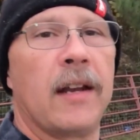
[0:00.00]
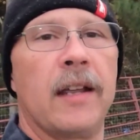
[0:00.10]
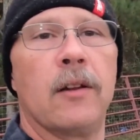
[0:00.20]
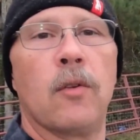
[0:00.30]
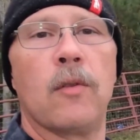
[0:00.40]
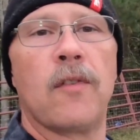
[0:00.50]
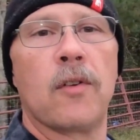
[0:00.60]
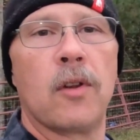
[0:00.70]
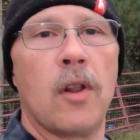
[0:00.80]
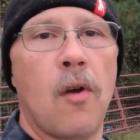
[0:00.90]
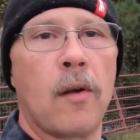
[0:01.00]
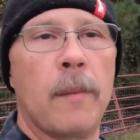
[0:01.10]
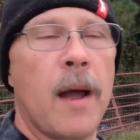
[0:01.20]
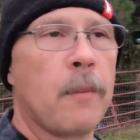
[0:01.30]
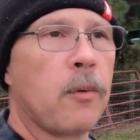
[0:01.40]
to get a little further along in
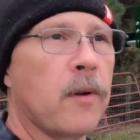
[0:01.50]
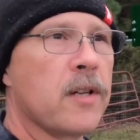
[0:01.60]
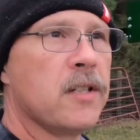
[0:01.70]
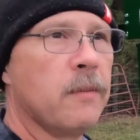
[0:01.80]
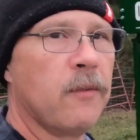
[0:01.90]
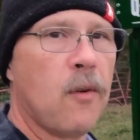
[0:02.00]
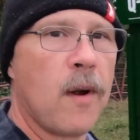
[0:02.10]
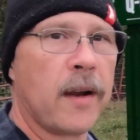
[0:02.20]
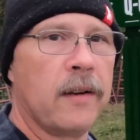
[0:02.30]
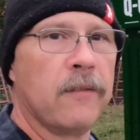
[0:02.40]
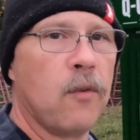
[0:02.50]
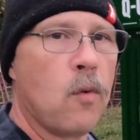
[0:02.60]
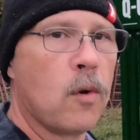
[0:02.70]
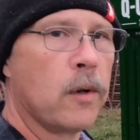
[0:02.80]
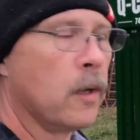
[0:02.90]
my operation before I can
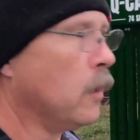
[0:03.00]
afford